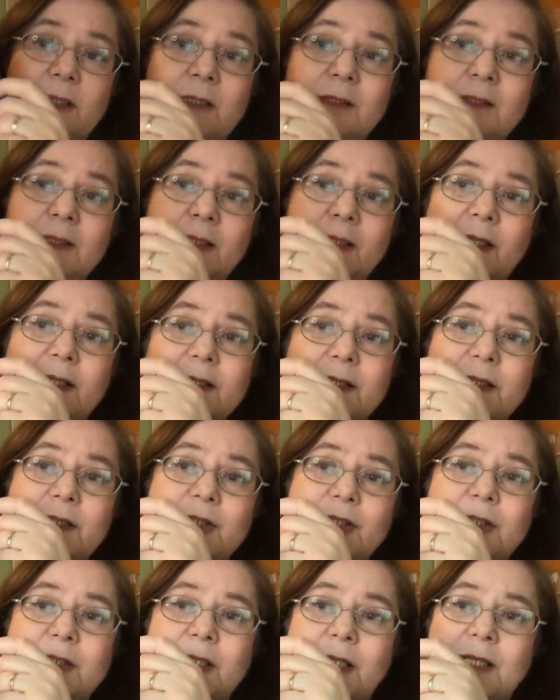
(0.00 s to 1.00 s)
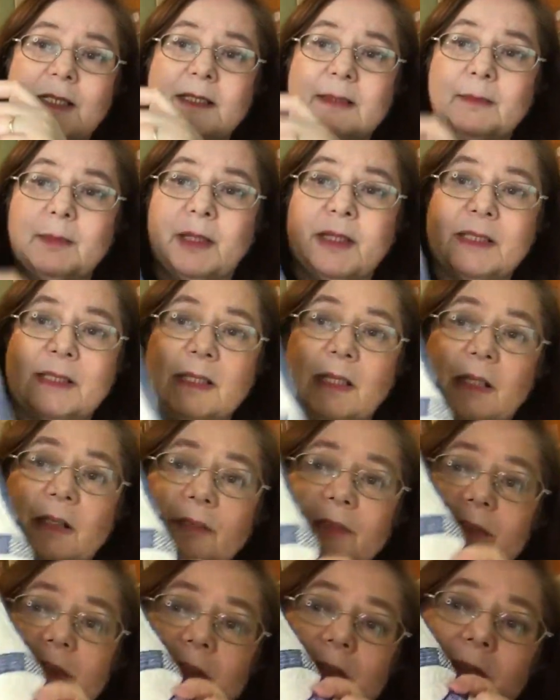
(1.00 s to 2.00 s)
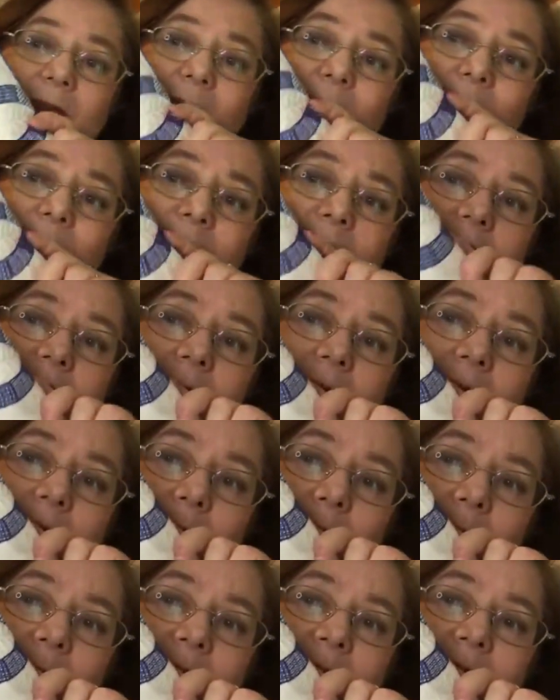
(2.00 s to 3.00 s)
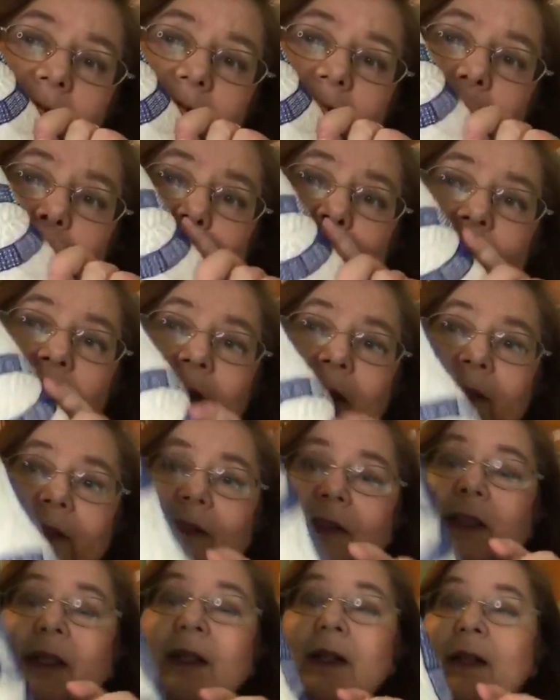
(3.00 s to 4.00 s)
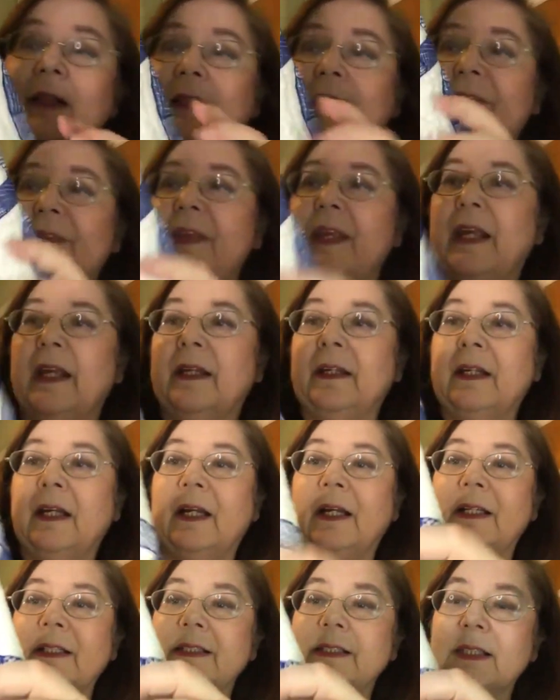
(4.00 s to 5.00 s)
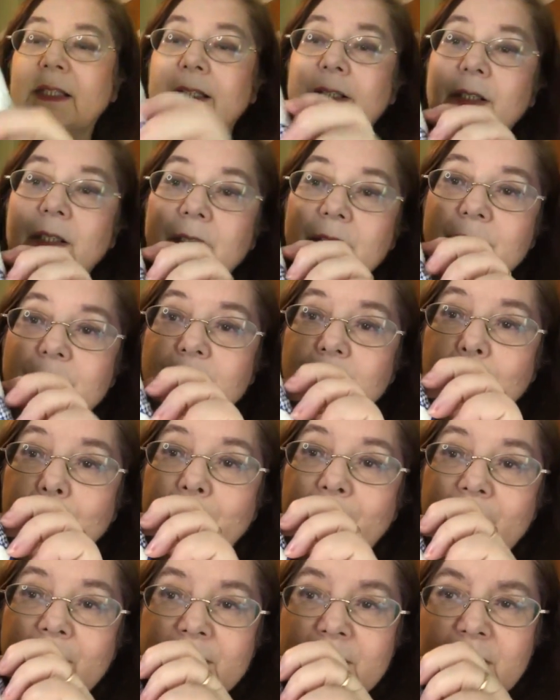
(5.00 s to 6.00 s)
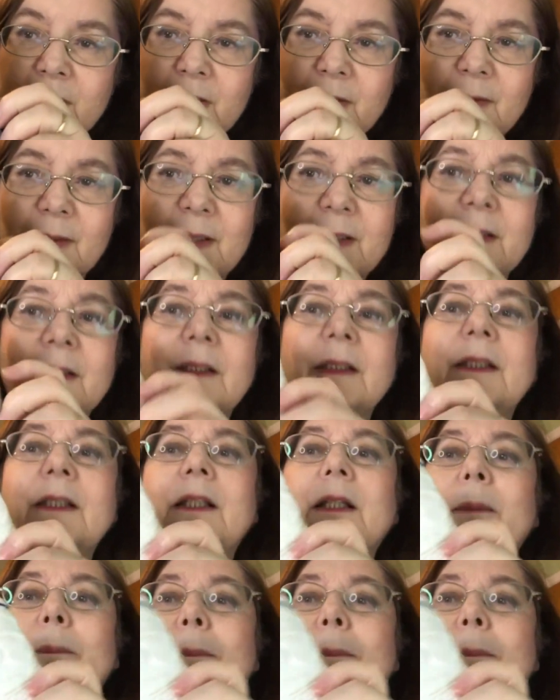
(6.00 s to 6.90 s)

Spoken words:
that I digitized myself. So it was a wedding ring pattern. And then I did Trapunto and little